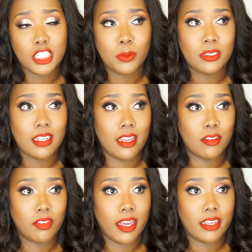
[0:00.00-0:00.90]
It was kind
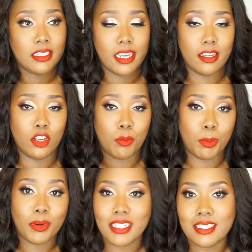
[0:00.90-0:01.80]
of like taking home a
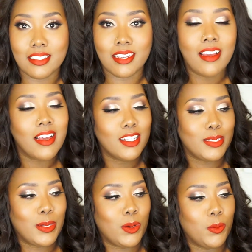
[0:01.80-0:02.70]
present,
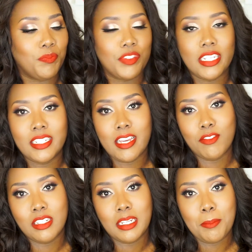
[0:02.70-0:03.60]
so it
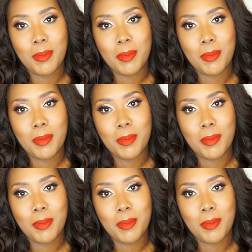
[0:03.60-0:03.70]
definitely